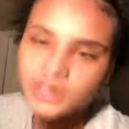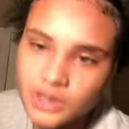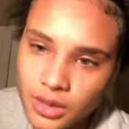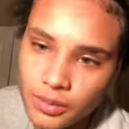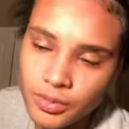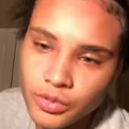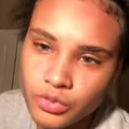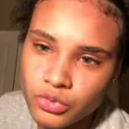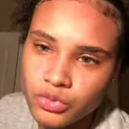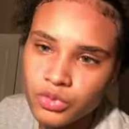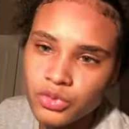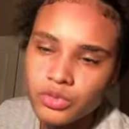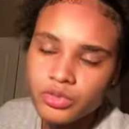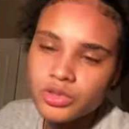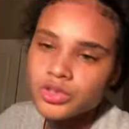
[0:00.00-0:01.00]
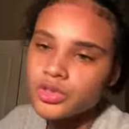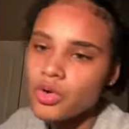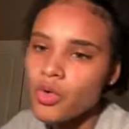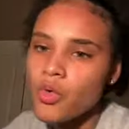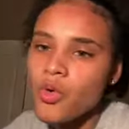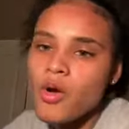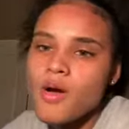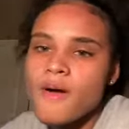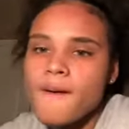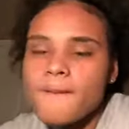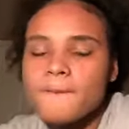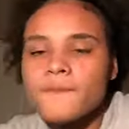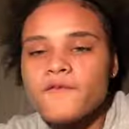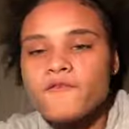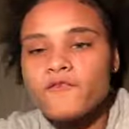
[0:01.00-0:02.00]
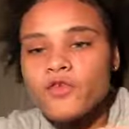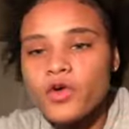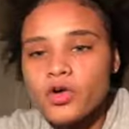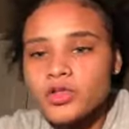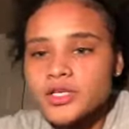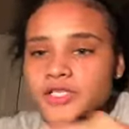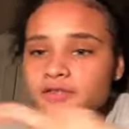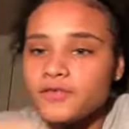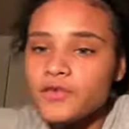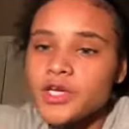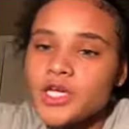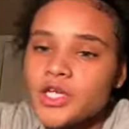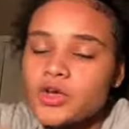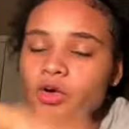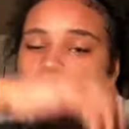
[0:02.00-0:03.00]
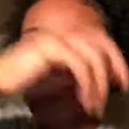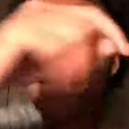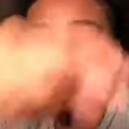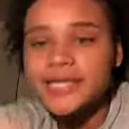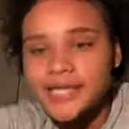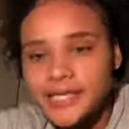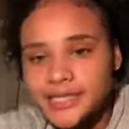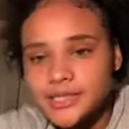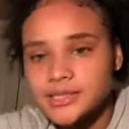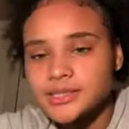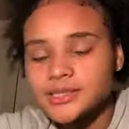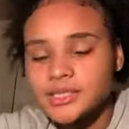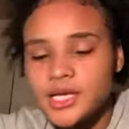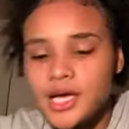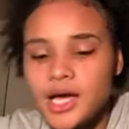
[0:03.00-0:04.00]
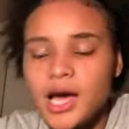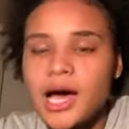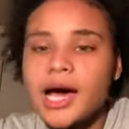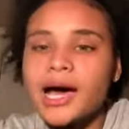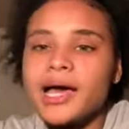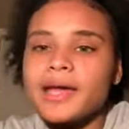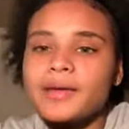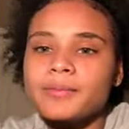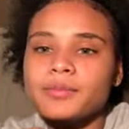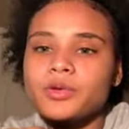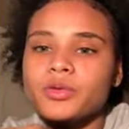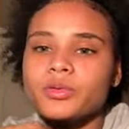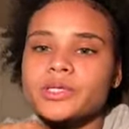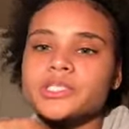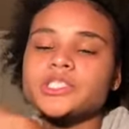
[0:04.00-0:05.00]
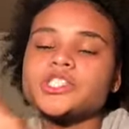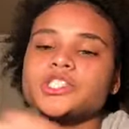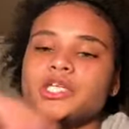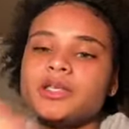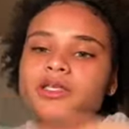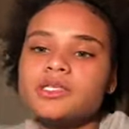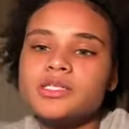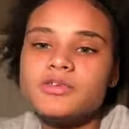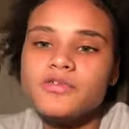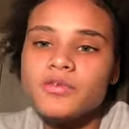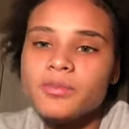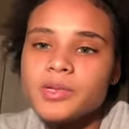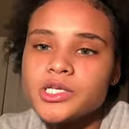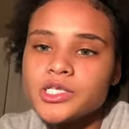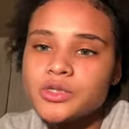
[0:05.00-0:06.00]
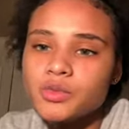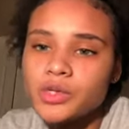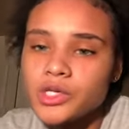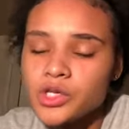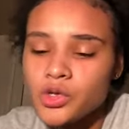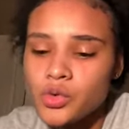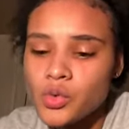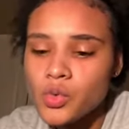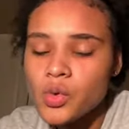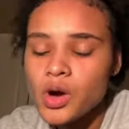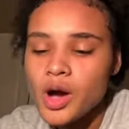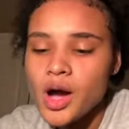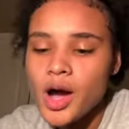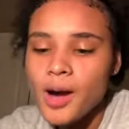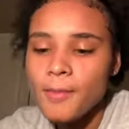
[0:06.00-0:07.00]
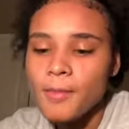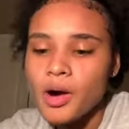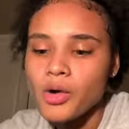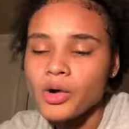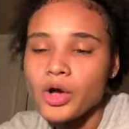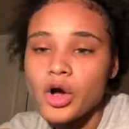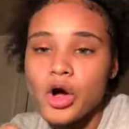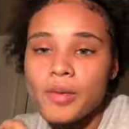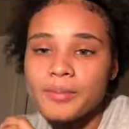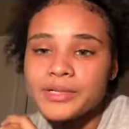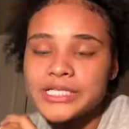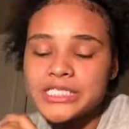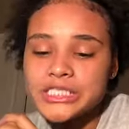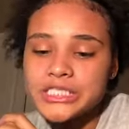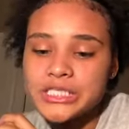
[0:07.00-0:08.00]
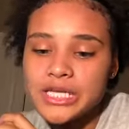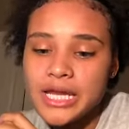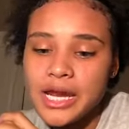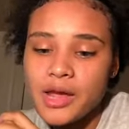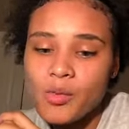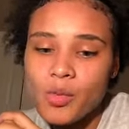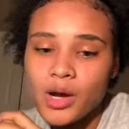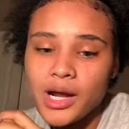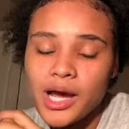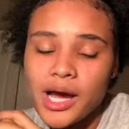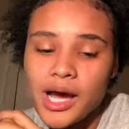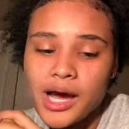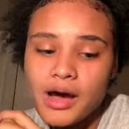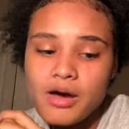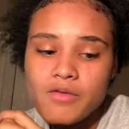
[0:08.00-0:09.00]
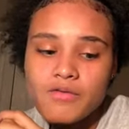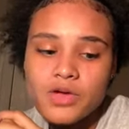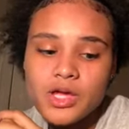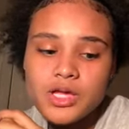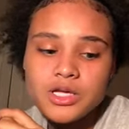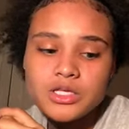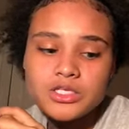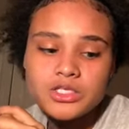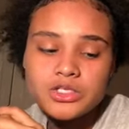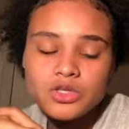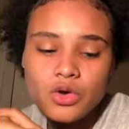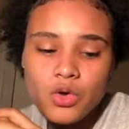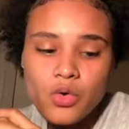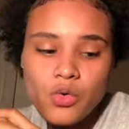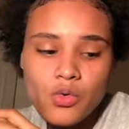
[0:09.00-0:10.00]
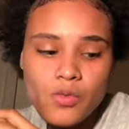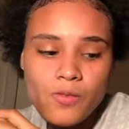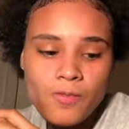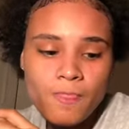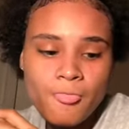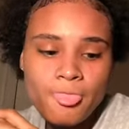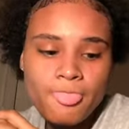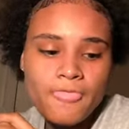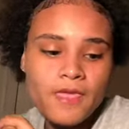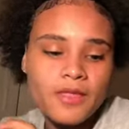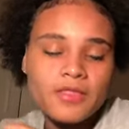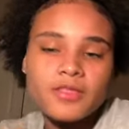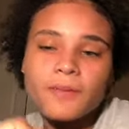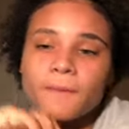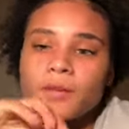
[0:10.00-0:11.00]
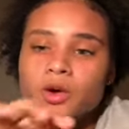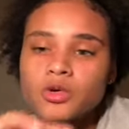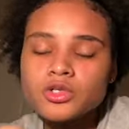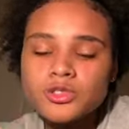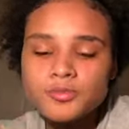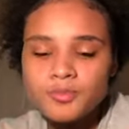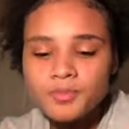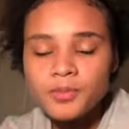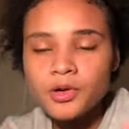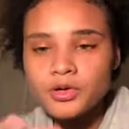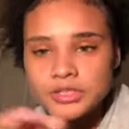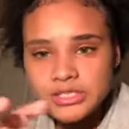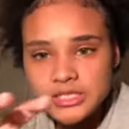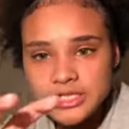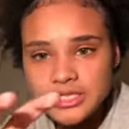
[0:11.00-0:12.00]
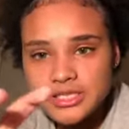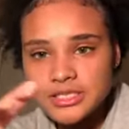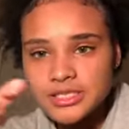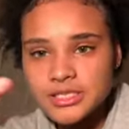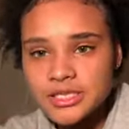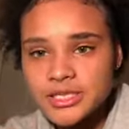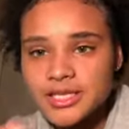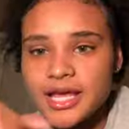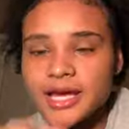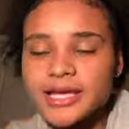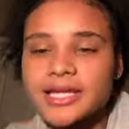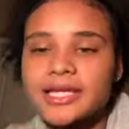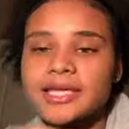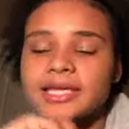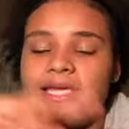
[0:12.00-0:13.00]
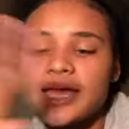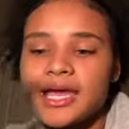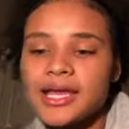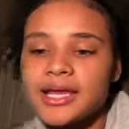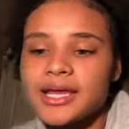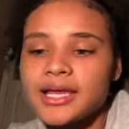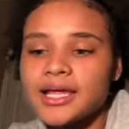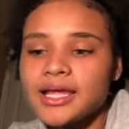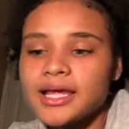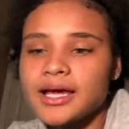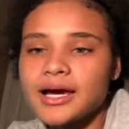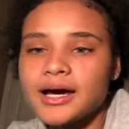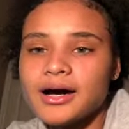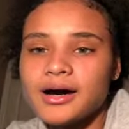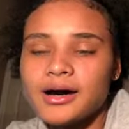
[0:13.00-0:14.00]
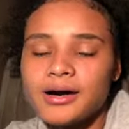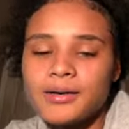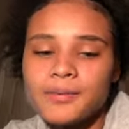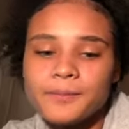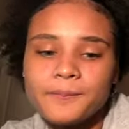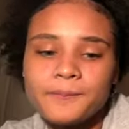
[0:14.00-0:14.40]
up, YouTube? So before this video begins, I am going to share this information with you about a competition that I want to have. So the most persons that can get the